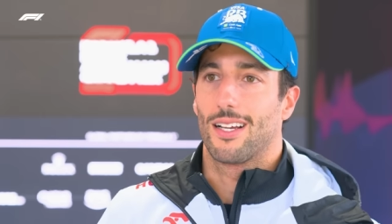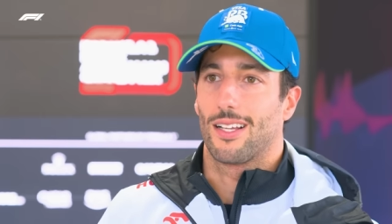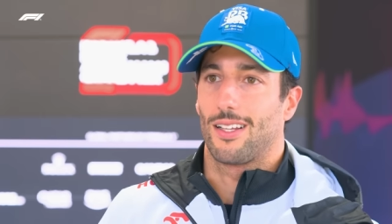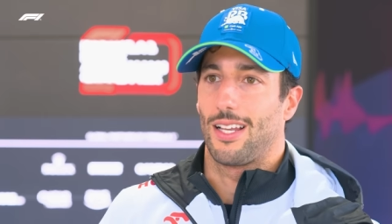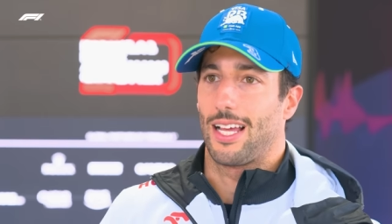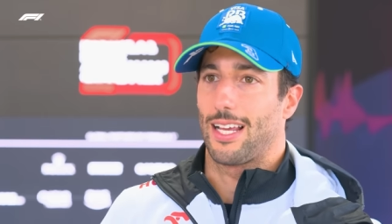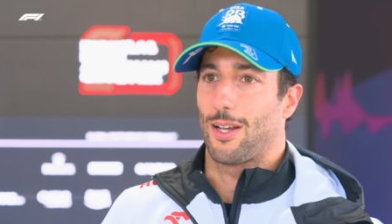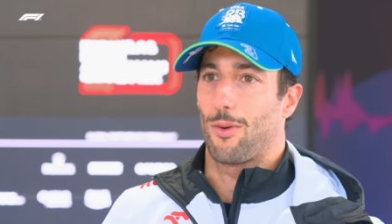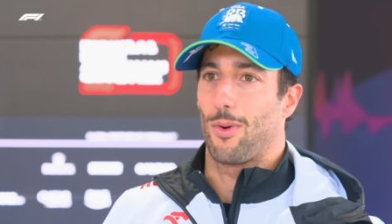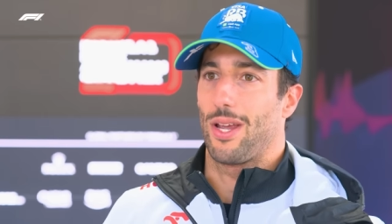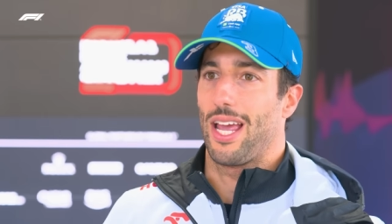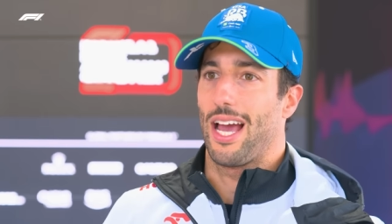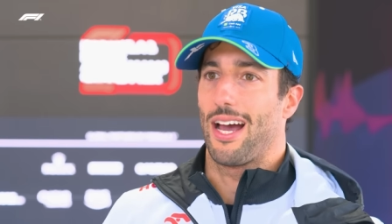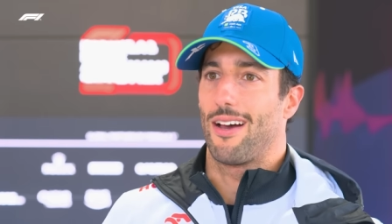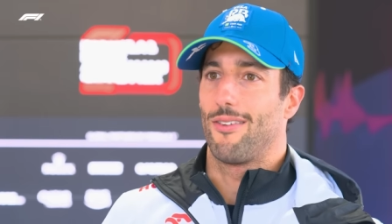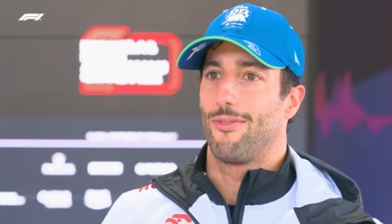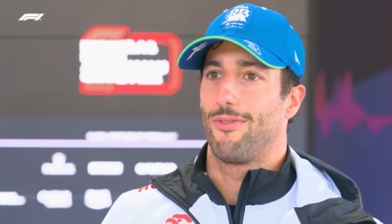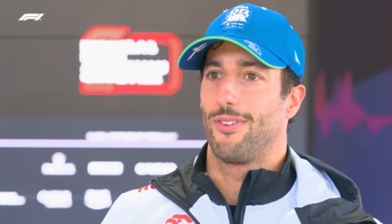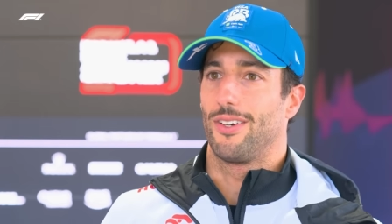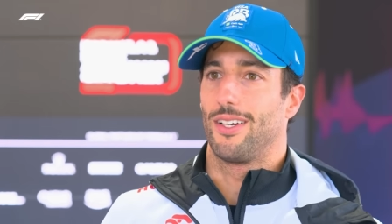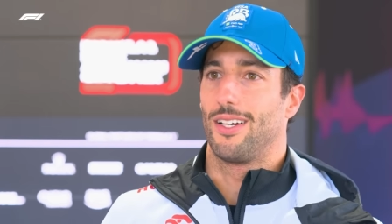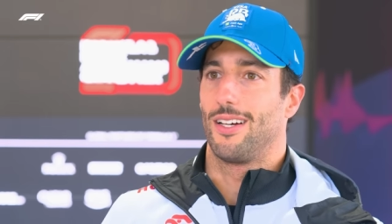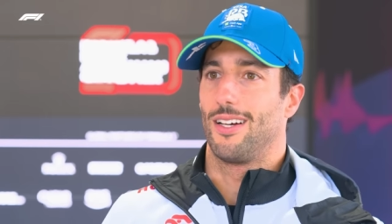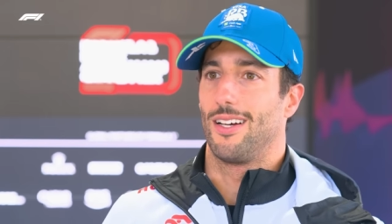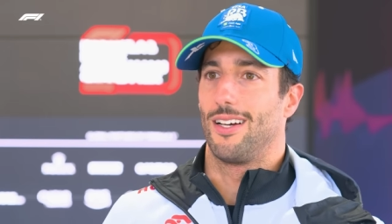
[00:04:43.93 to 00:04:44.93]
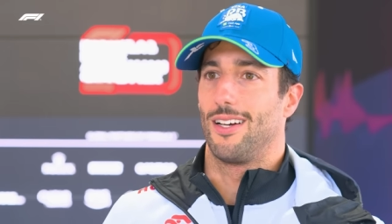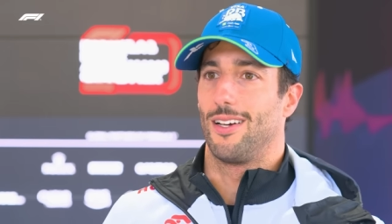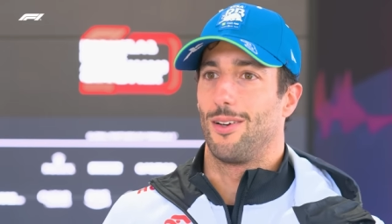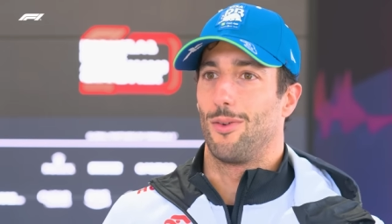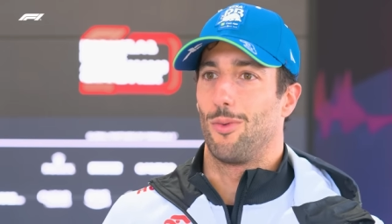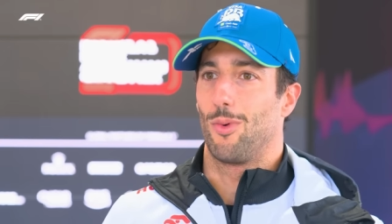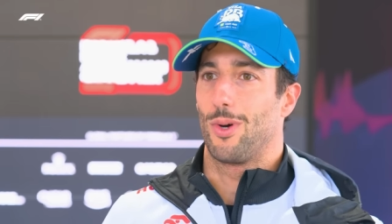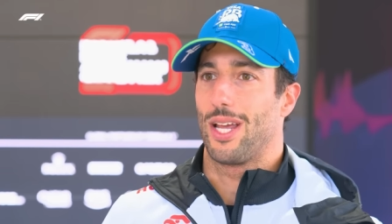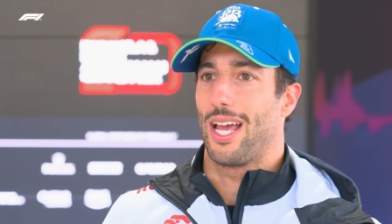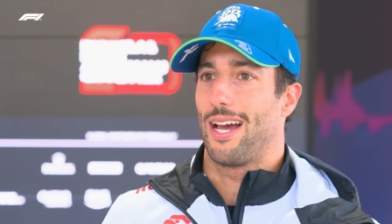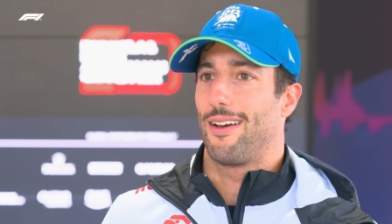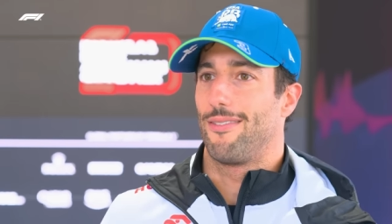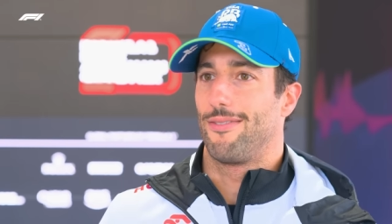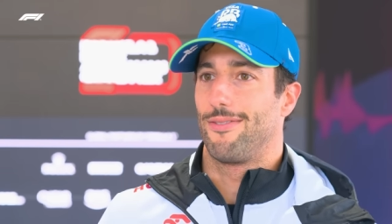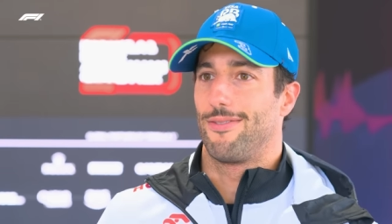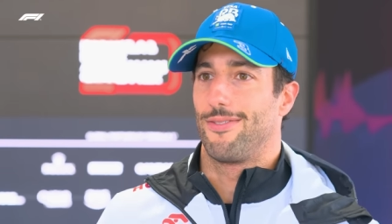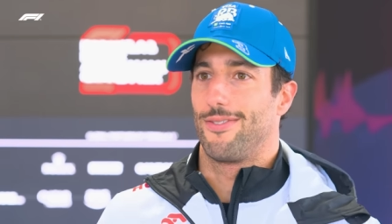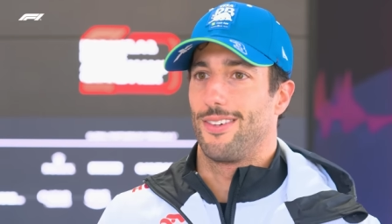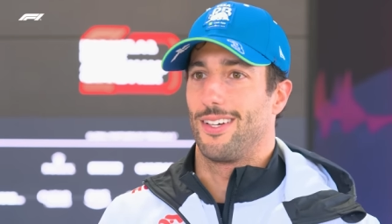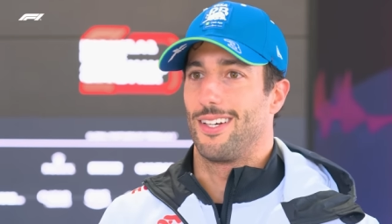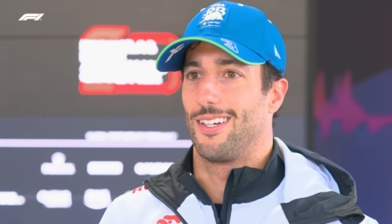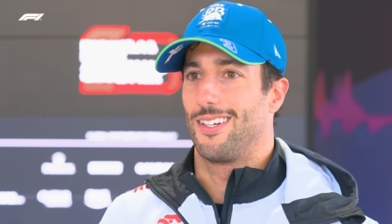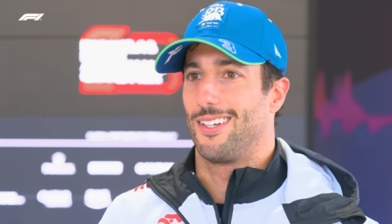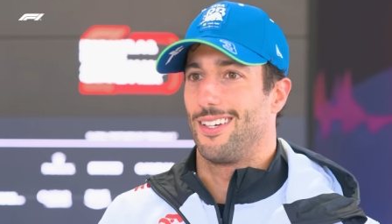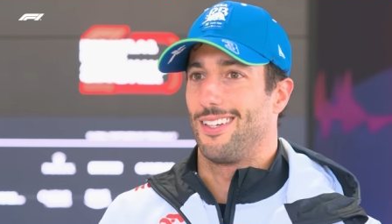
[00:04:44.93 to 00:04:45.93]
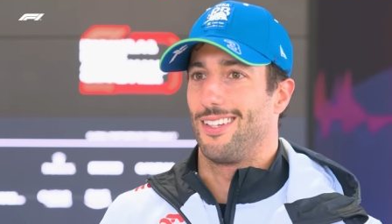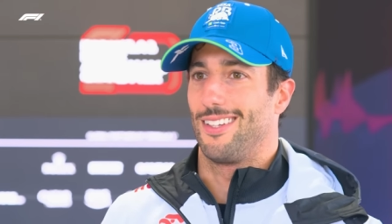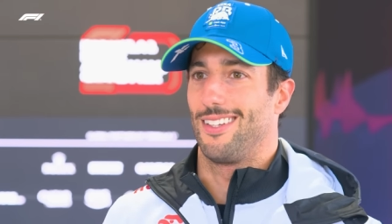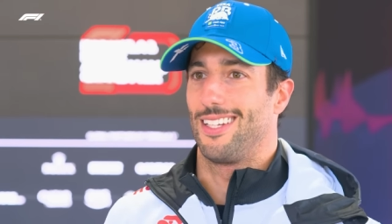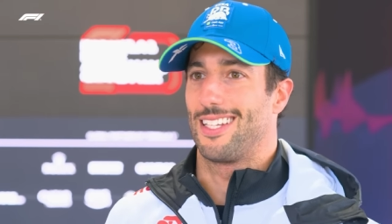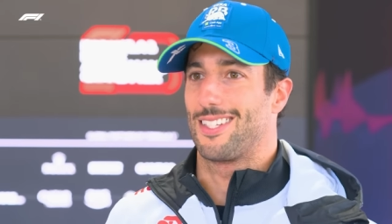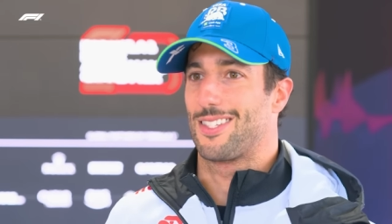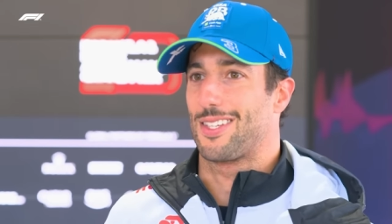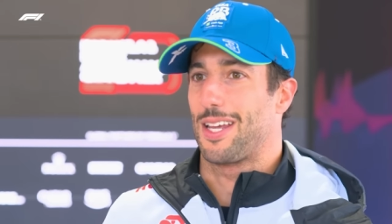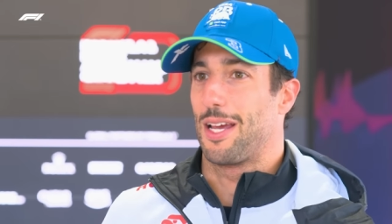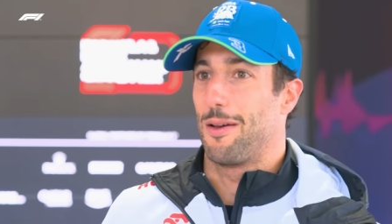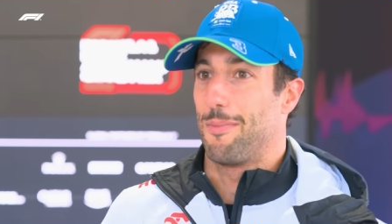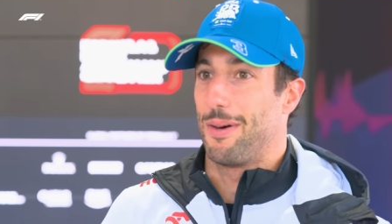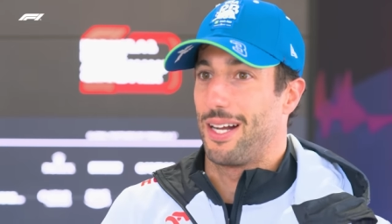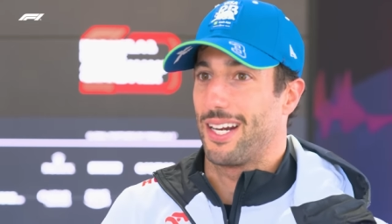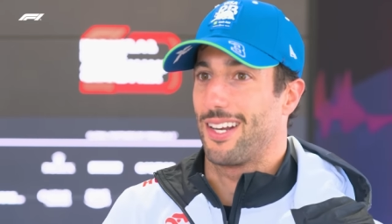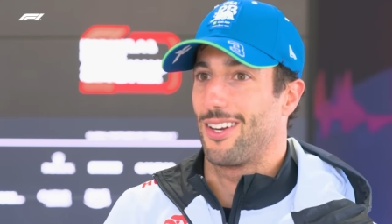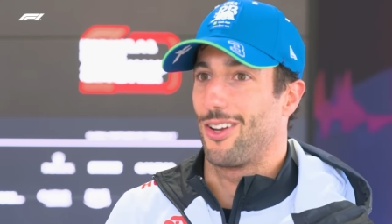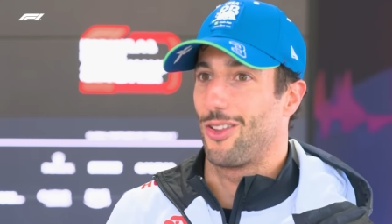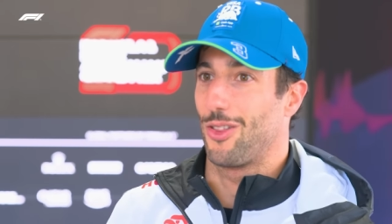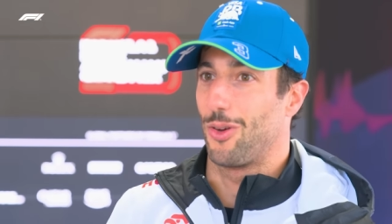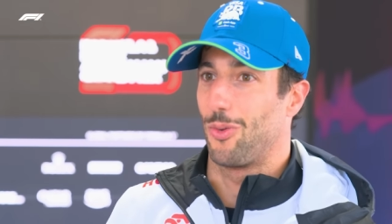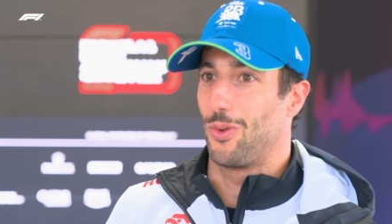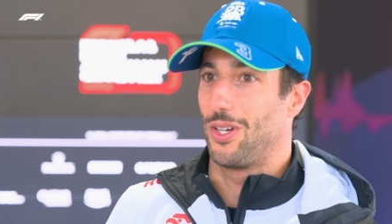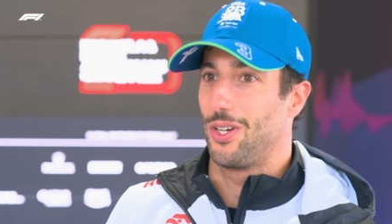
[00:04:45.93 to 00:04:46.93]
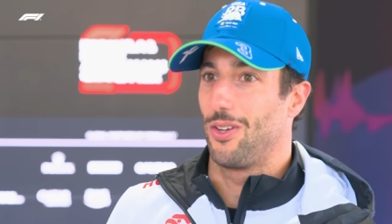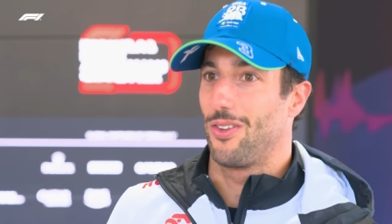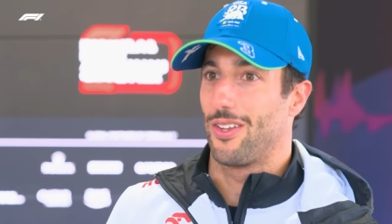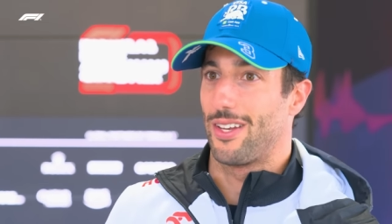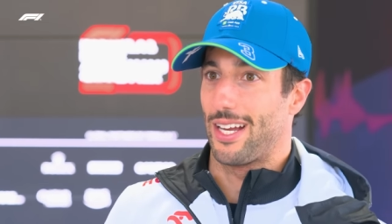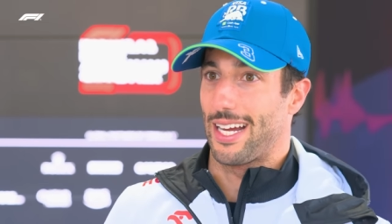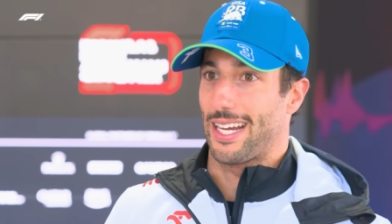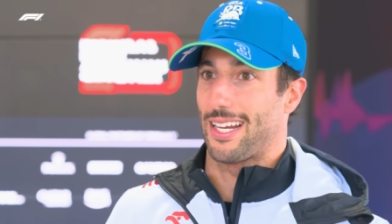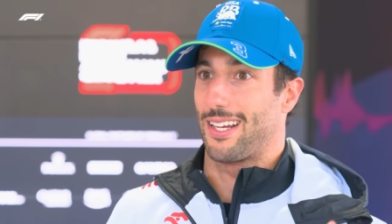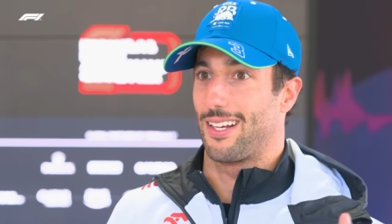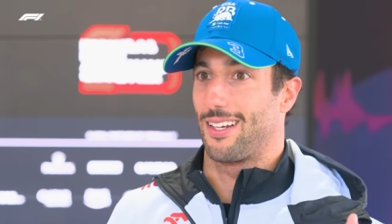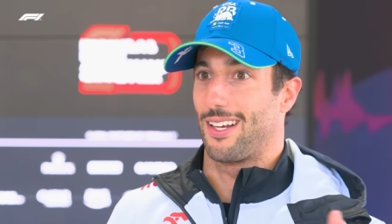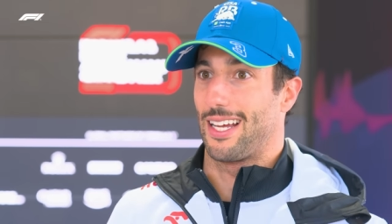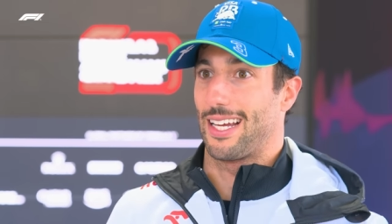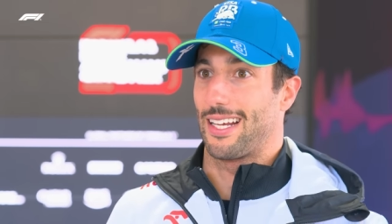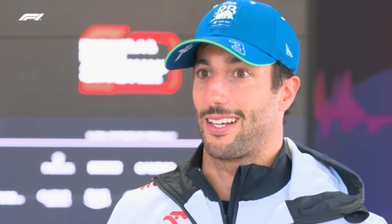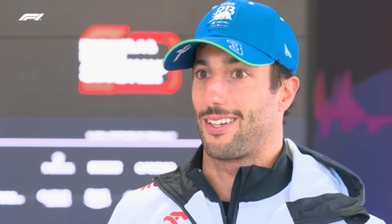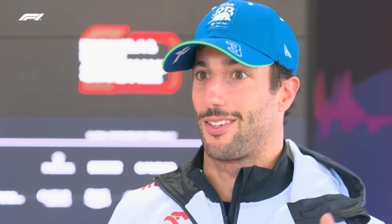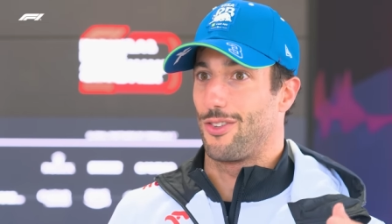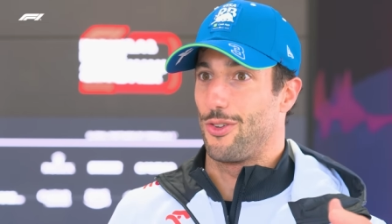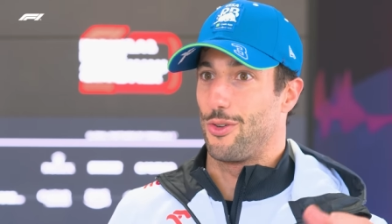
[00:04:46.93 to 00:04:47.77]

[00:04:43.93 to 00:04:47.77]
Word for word: Like we have, uh, we have, let's say a button on the wheel that I can like